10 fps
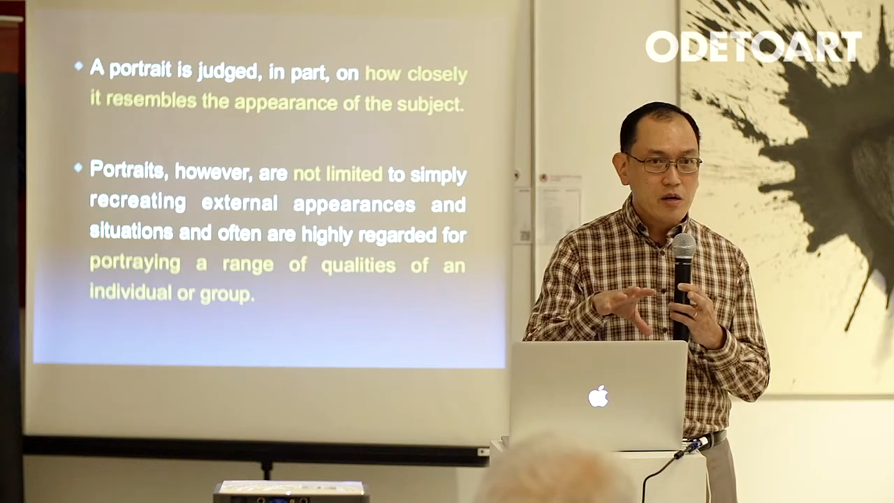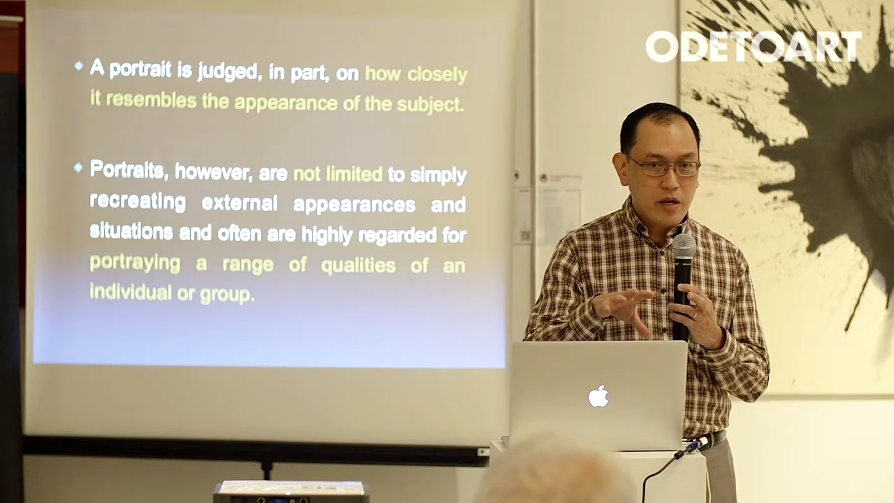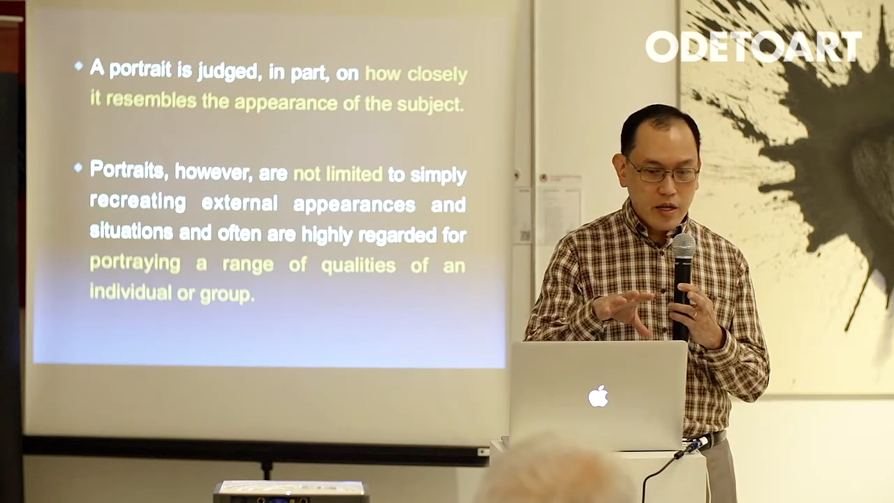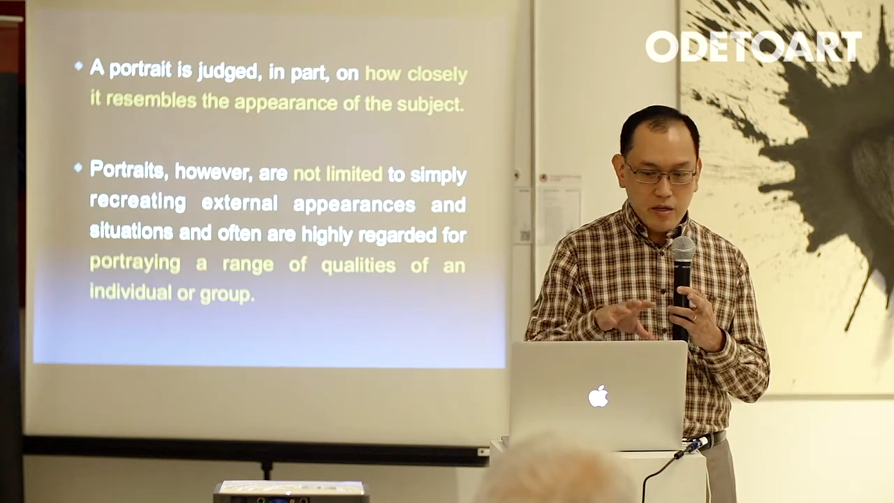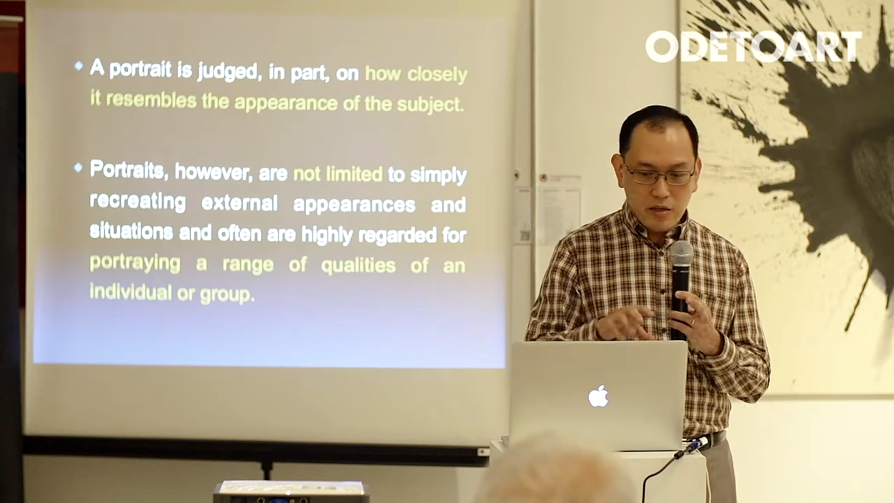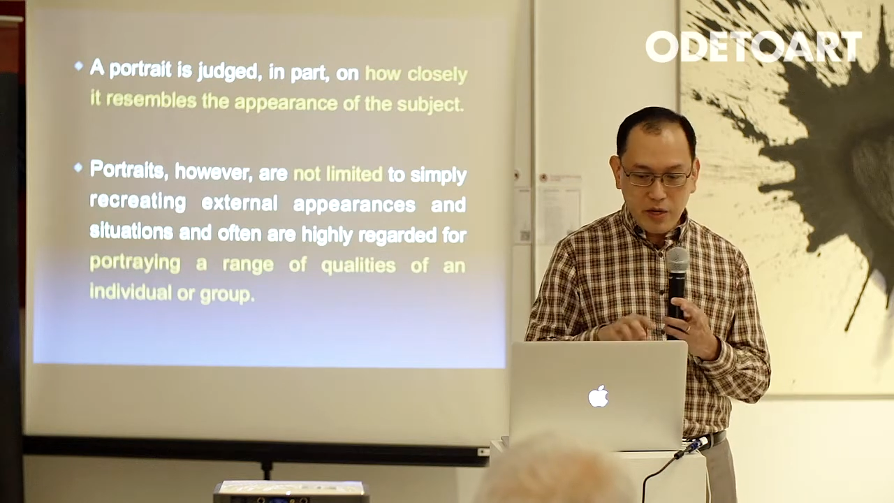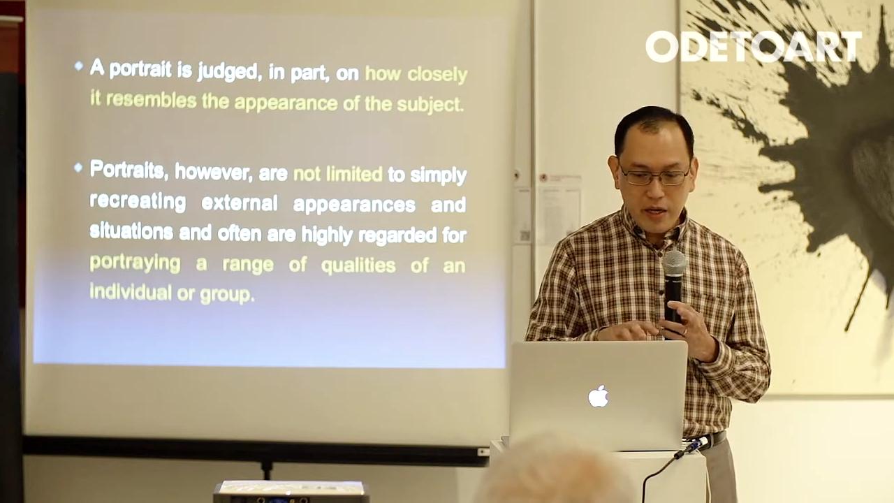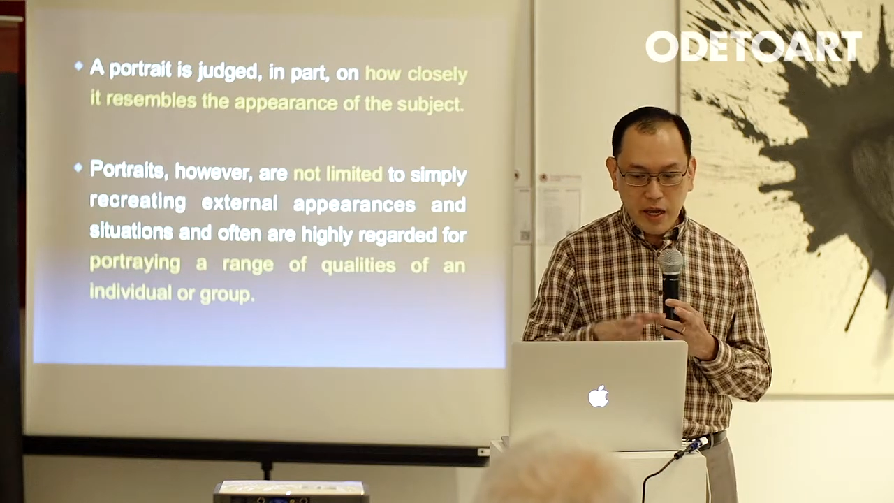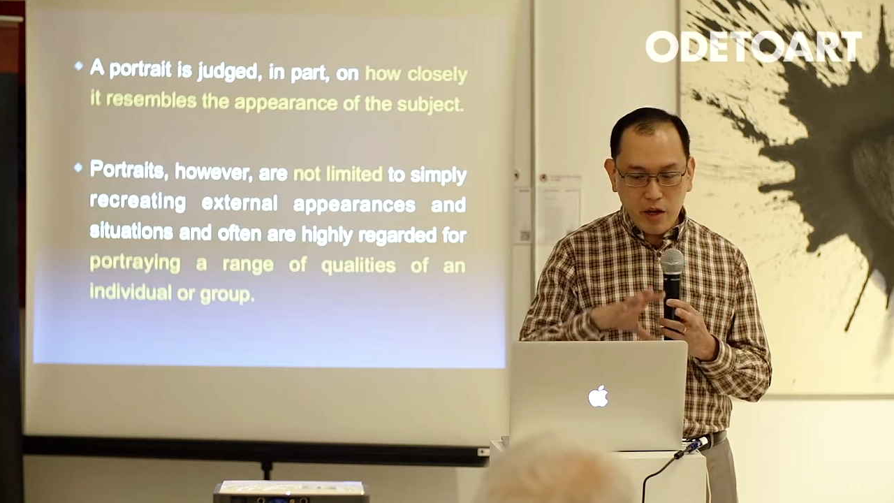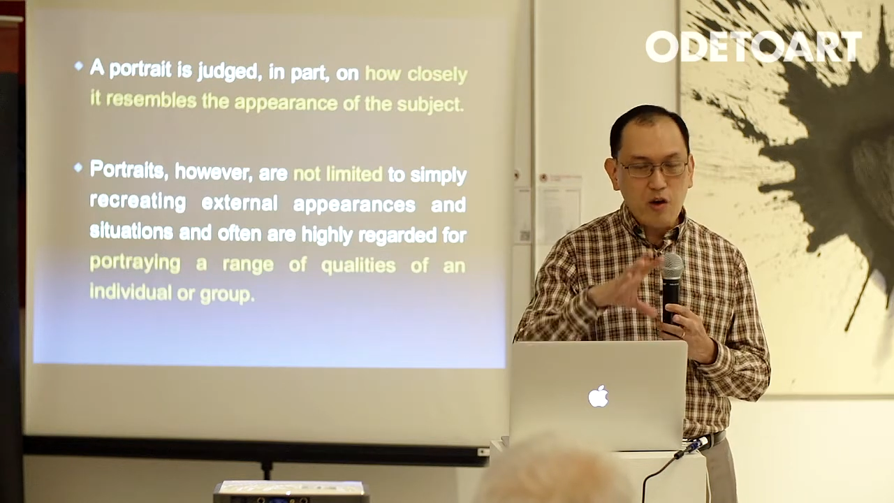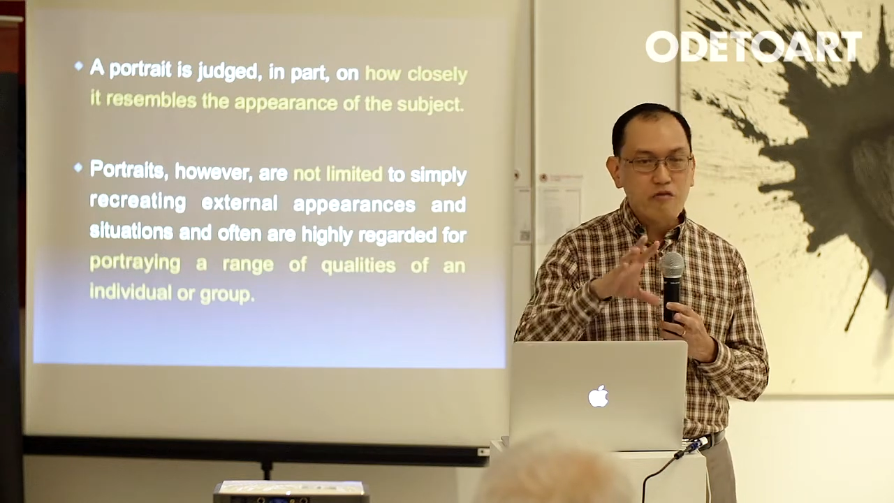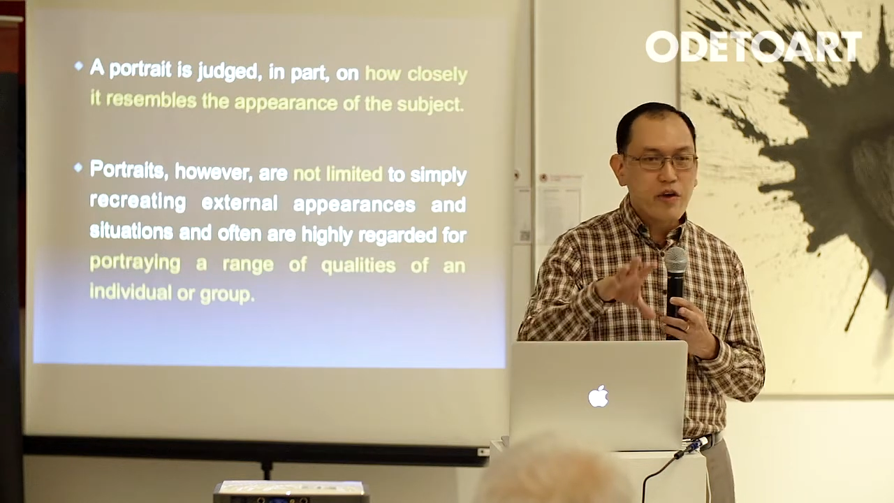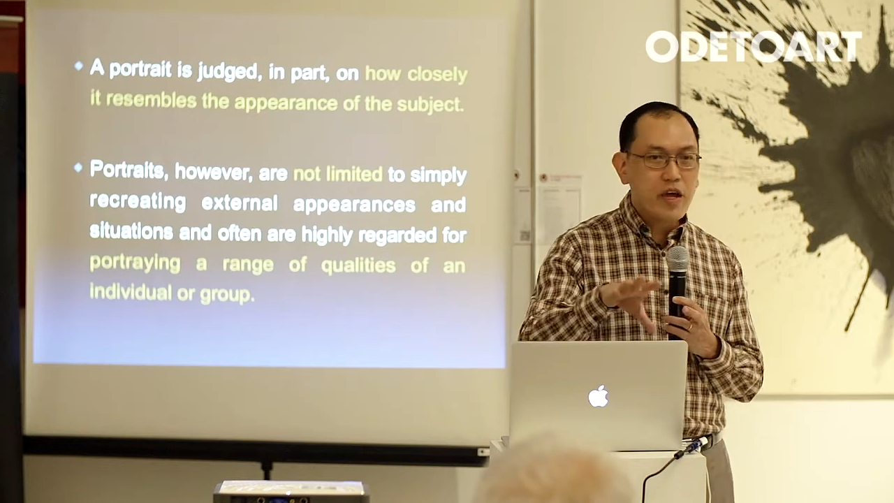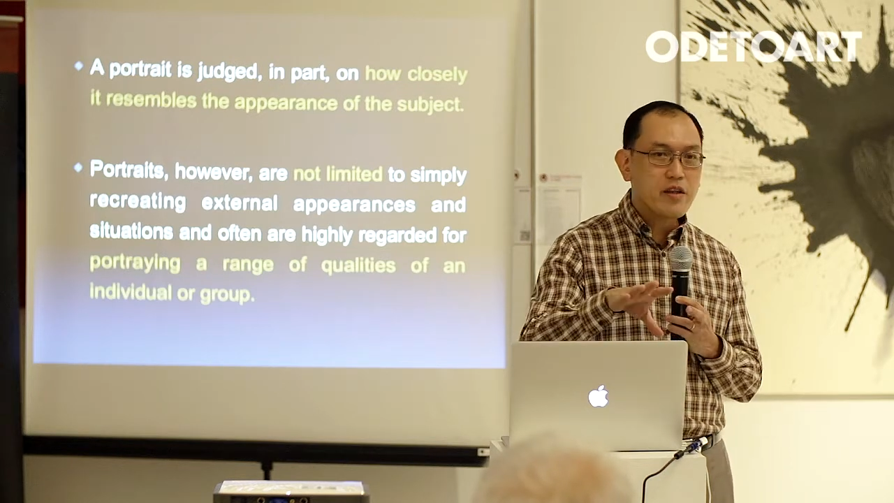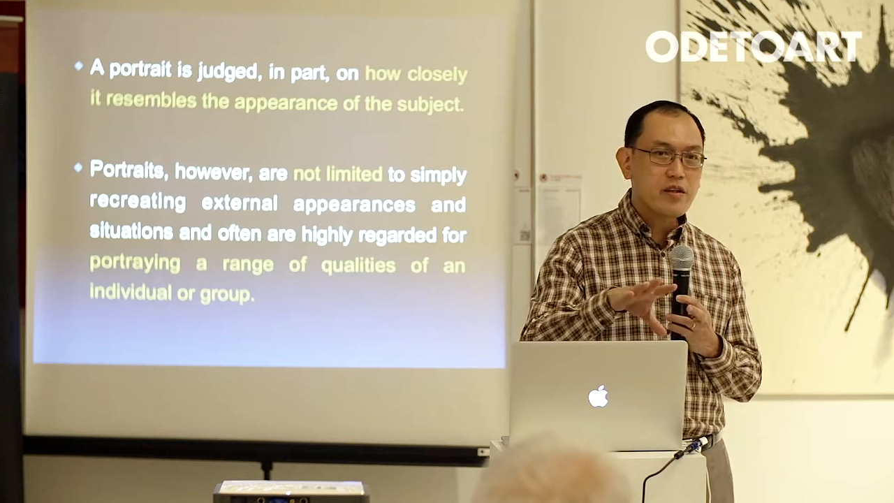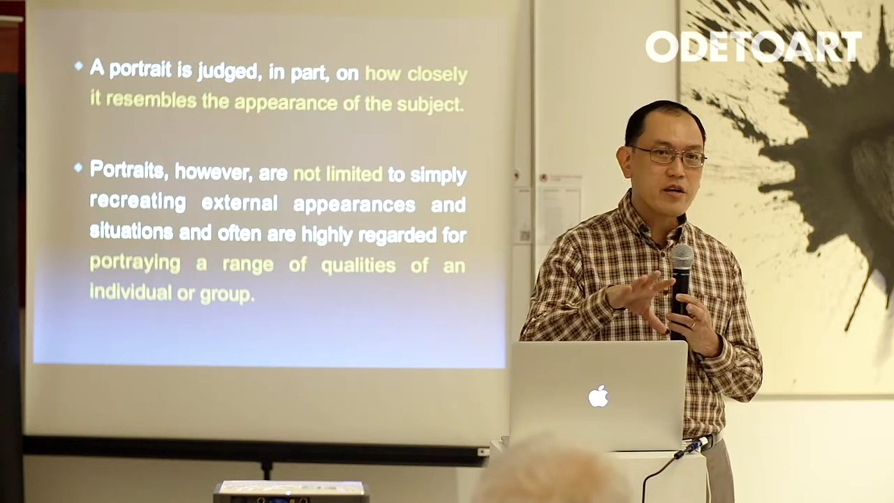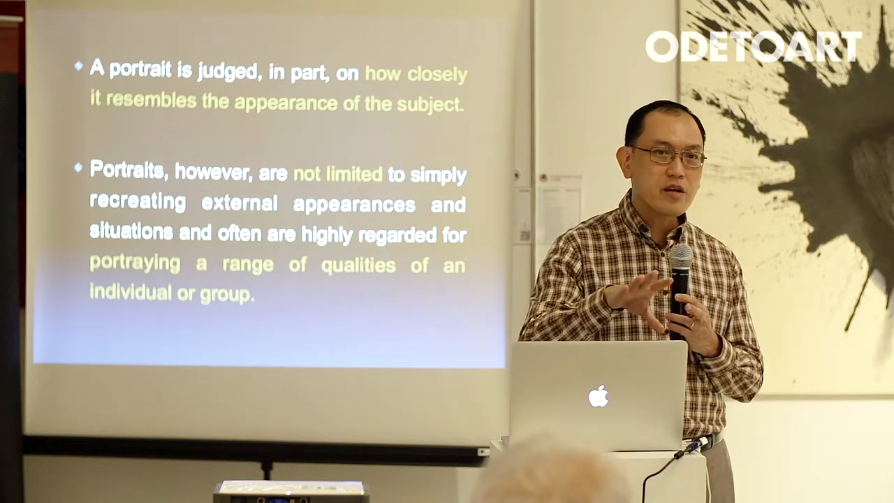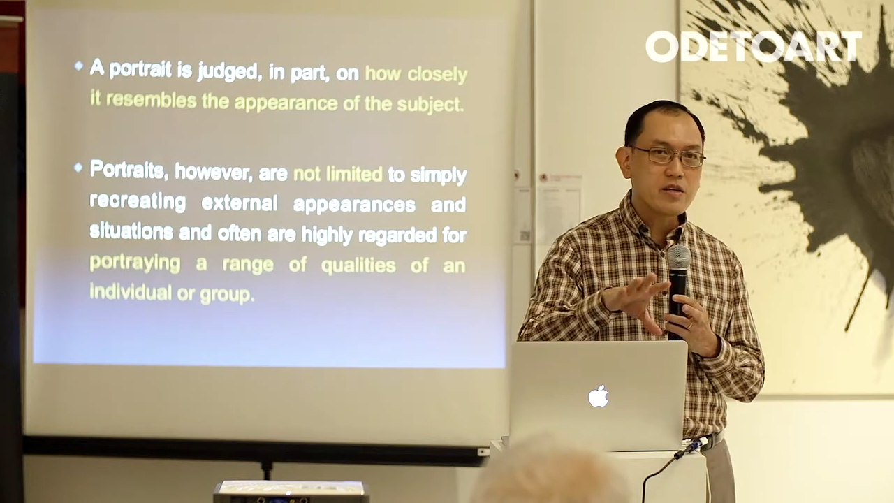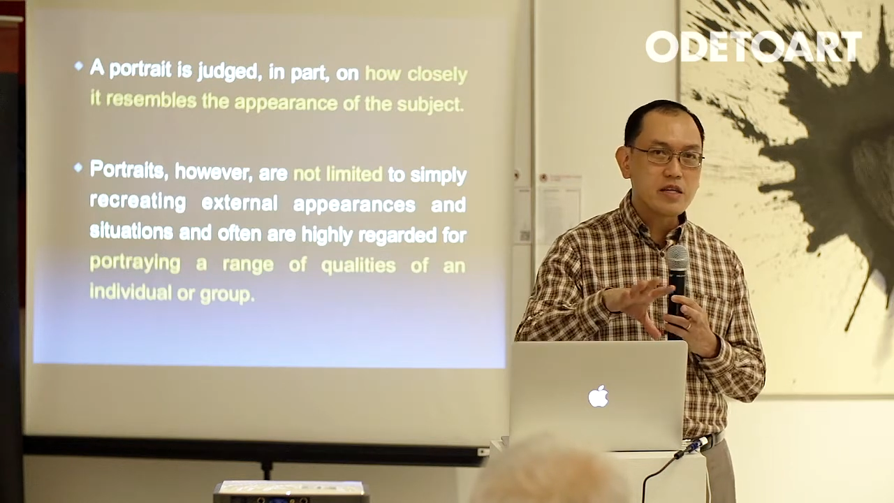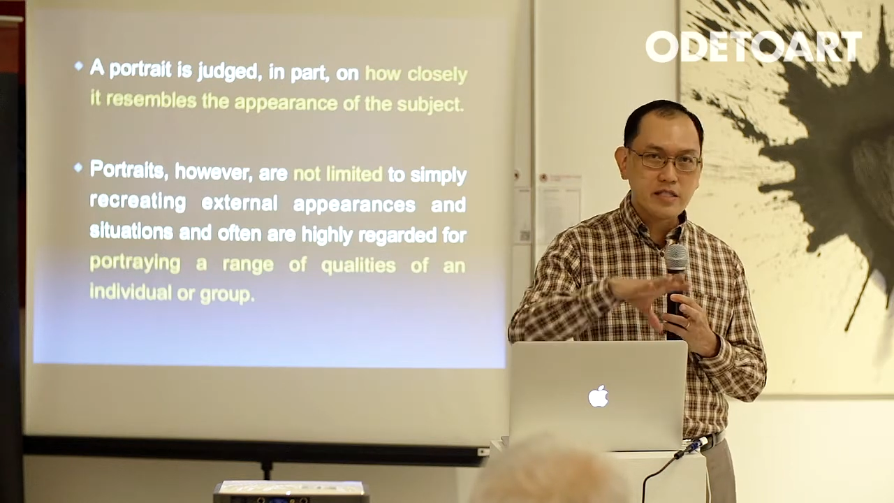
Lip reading: okay, right, can convey the